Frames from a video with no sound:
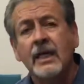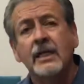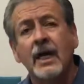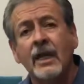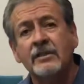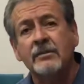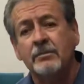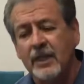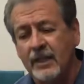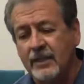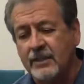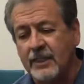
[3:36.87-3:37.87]
God's
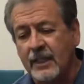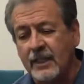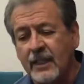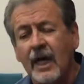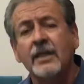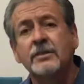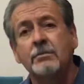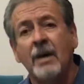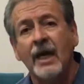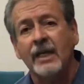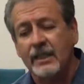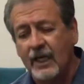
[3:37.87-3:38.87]
ability, God's
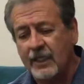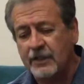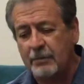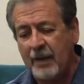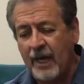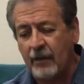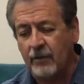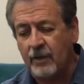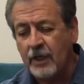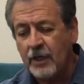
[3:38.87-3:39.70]
might, God's power.